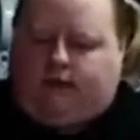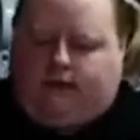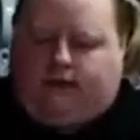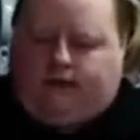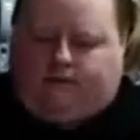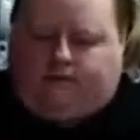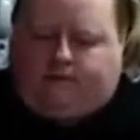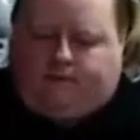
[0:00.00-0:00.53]

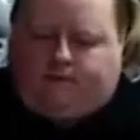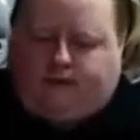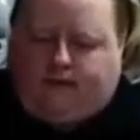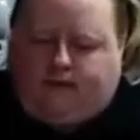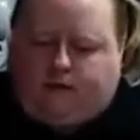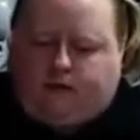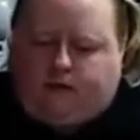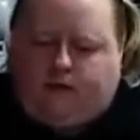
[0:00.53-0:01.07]
Okay?
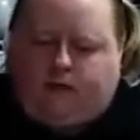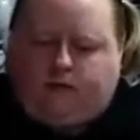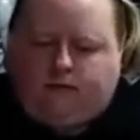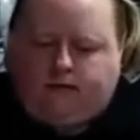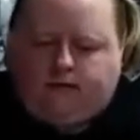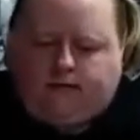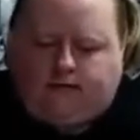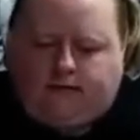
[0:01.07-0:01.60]
And you're
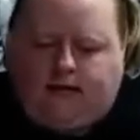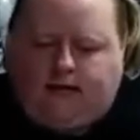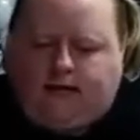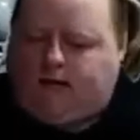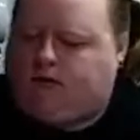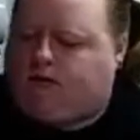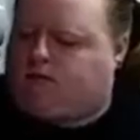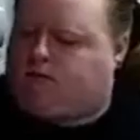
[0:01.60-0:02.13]
going to
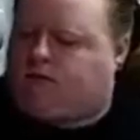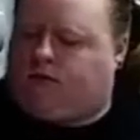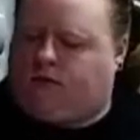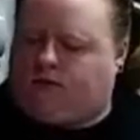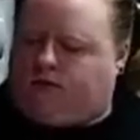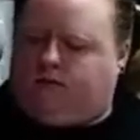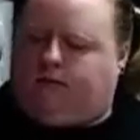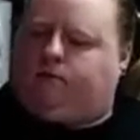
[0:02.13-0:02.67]
take your
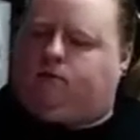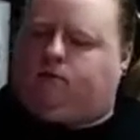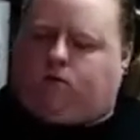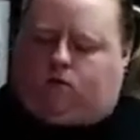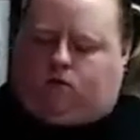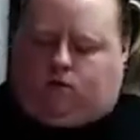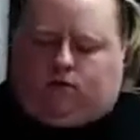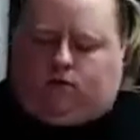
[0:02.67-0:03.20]
toilet paper
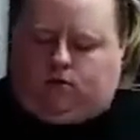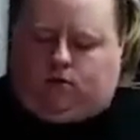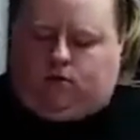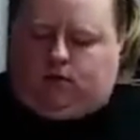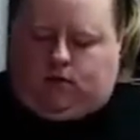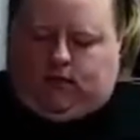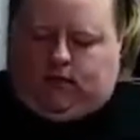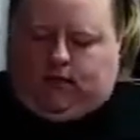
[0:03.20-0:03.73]
roll
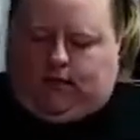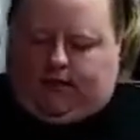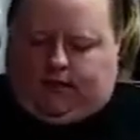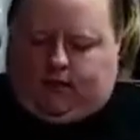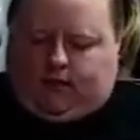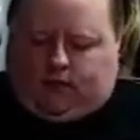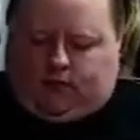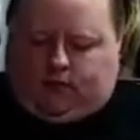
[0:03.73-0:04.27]

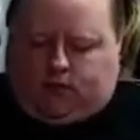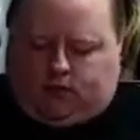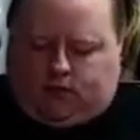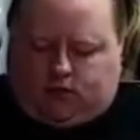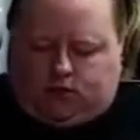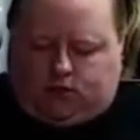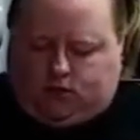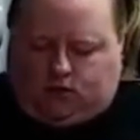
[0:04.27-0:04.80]
and you're going to
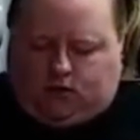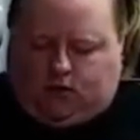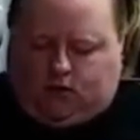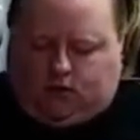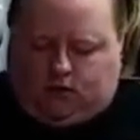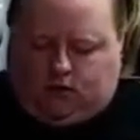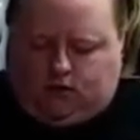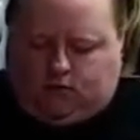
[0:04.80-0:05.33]

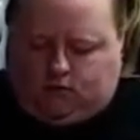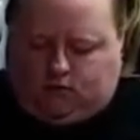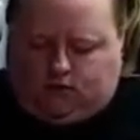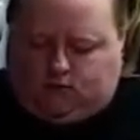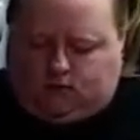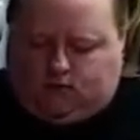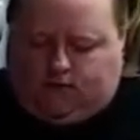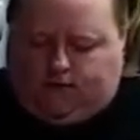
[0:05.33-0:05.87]
start
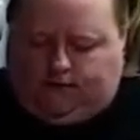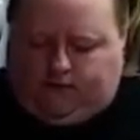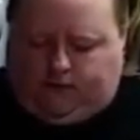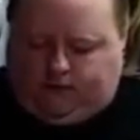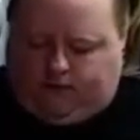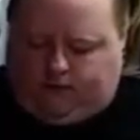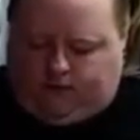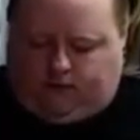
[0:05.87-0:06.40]
wherever
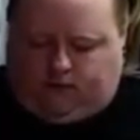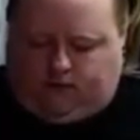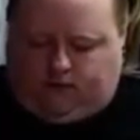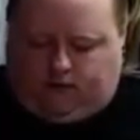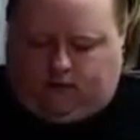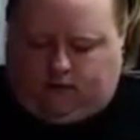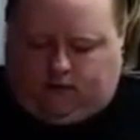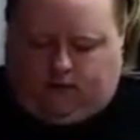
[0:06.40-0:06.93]
you feel
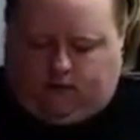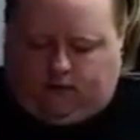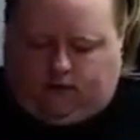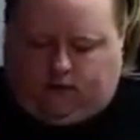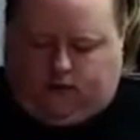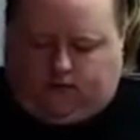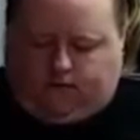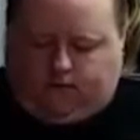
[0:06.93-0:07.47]

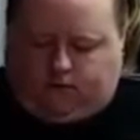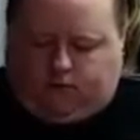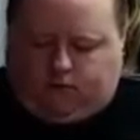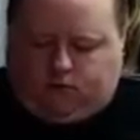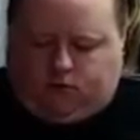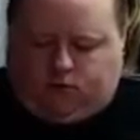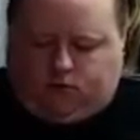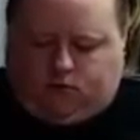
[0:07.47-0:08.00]

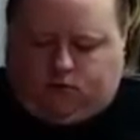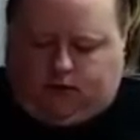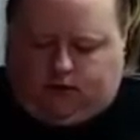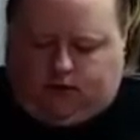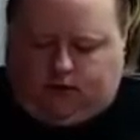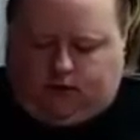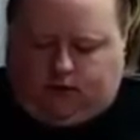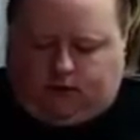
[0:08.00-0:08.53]
comfortable
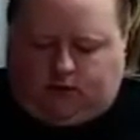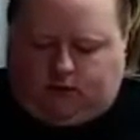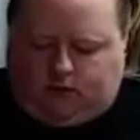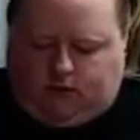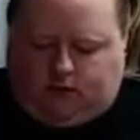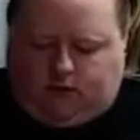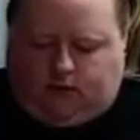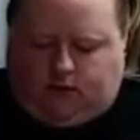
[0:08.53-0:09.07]
starting.
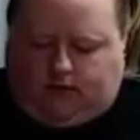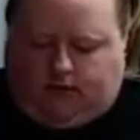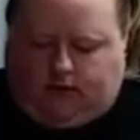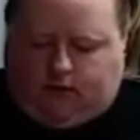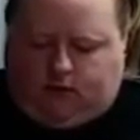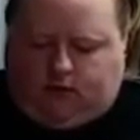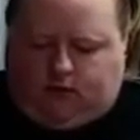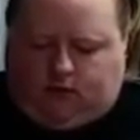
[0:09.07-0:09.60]

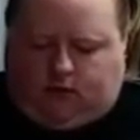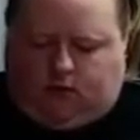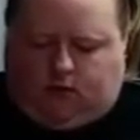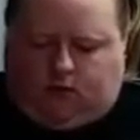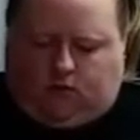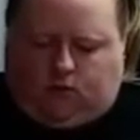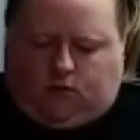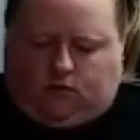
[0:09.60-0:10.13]
And you're going to
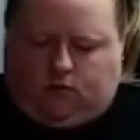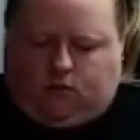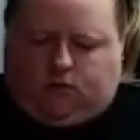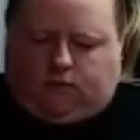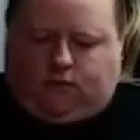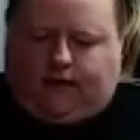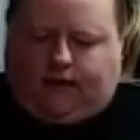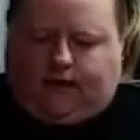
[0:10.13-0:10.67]

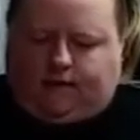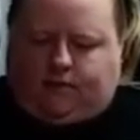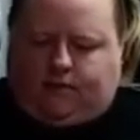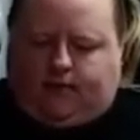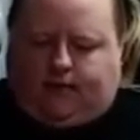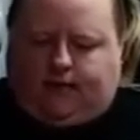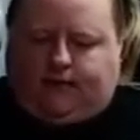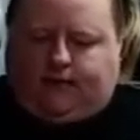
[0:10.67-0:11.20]
hold the
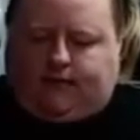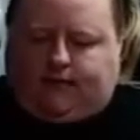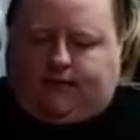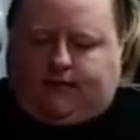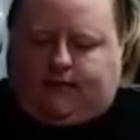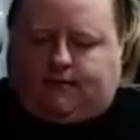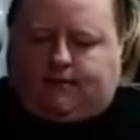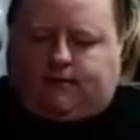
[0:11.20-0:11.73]
wrapper like
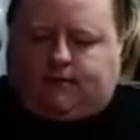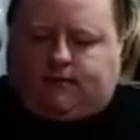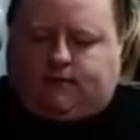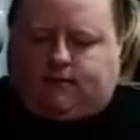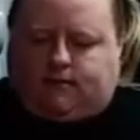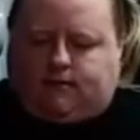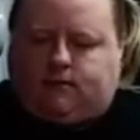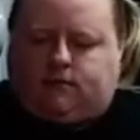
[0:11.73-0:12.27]

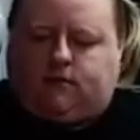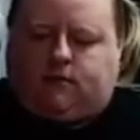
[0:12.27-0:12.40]
this.